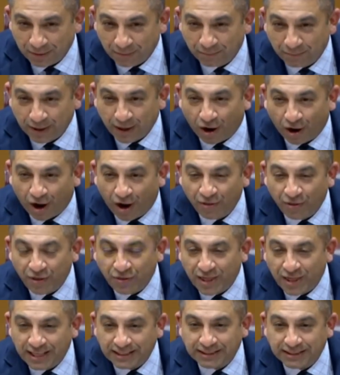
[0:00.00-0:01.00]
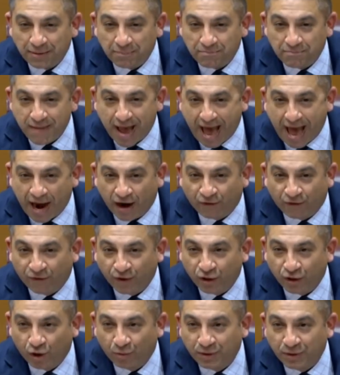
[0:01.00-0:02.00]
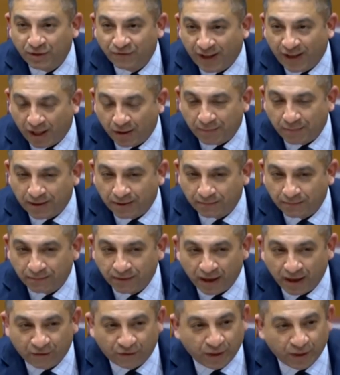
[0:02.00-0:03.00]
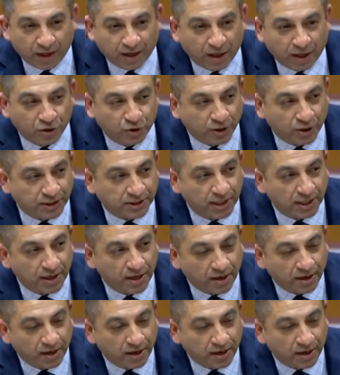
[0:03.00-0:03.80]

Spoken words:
But on the things that matter for global development and for the countries